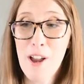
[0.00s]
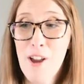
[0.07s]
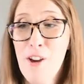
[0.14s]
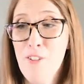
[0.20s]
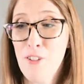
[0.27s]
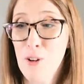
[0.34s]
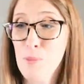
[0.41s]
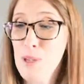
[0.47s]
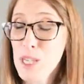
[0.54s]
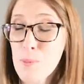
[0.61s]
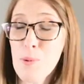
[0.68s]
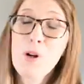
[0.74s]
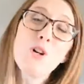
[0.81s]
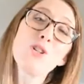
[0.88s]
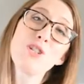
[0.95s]
For me
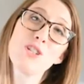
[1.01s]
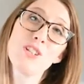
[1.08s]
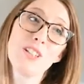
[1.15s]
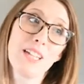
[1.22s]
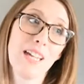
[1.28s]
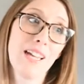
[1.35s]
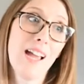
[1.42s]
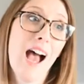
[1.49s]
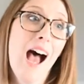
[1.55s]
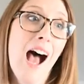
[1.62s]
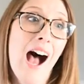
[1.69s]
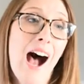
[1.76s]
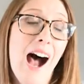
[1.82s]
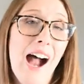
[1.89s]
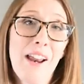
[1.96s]
personally,
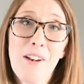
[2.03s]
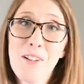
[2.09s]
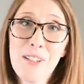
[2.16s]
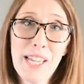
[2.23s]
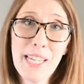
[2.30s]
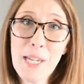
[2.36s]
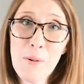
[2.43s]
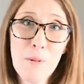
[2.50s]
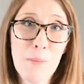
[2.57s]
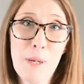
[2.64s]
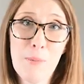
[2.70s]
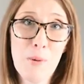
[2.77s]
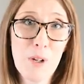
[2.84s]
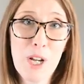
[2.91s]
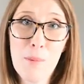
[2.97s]
I don't like it when
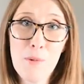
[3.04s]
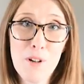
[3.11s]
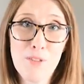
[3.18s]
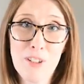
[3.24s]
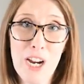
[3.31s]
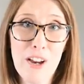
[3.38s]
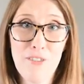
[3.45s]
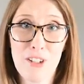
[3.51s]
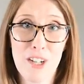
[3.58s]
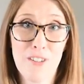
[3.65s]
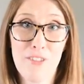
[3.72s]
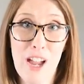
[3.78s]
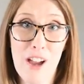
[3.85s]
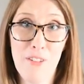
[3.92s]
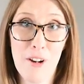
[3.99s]
people come over after I've
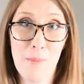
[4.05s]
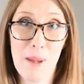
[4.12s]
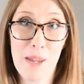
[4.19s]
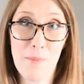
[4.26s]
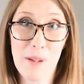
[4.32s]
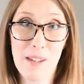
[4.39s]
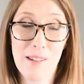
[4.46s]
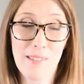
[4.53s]
had a baby.